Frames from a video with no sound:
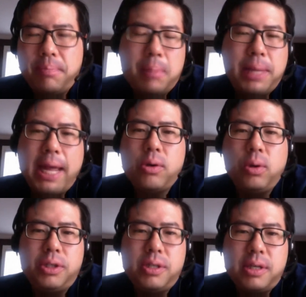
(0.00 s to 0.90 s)
Black
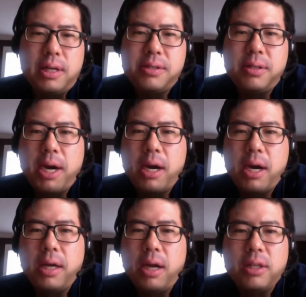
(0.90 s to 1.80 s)
older adults in
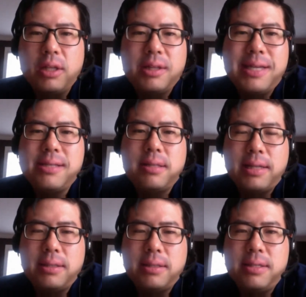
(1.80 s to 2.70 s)
America are less
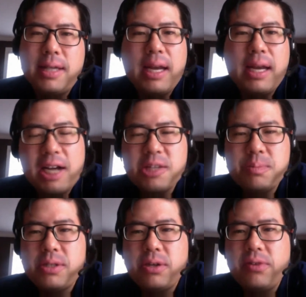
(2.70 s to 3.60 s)
likely to get
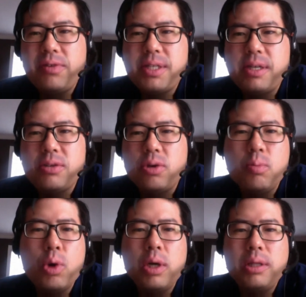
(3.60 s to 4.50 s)
hospice services or
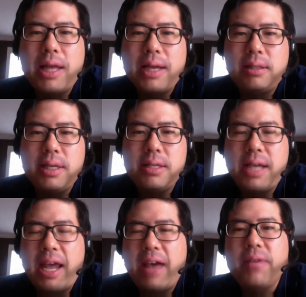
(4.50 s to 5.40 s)
more likely
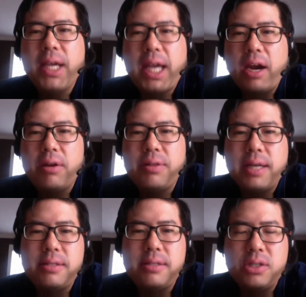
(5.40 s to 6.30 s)
to have care
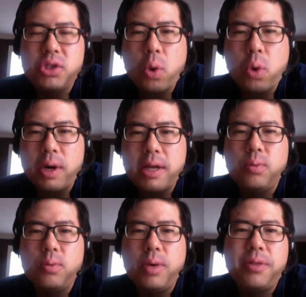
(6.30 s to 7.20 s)
that's discordant
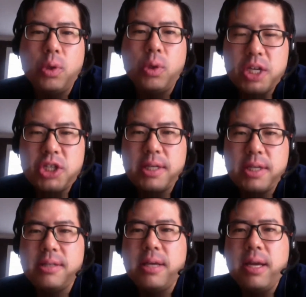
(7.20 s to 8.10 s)
with their
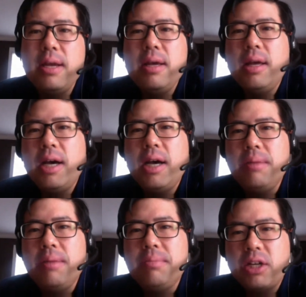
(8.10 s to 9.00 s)
wishes,
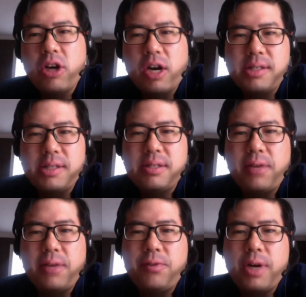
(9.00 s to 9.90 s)
that causes
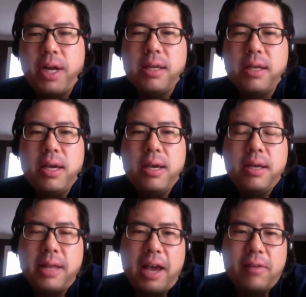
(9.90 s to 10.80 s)
suffering.
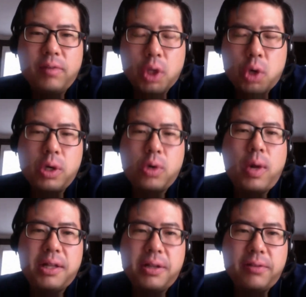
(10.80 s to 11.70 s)
They have lower
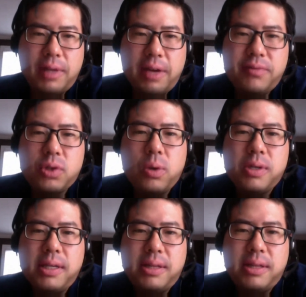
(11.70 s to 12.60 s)
quality of life
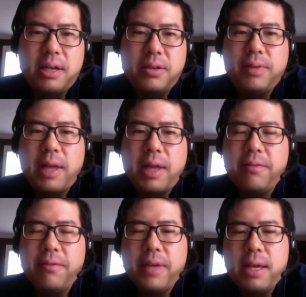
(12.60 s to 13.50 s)
scores at the end of
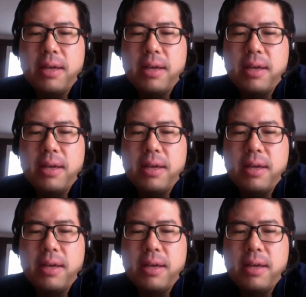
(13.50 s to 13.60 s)
life.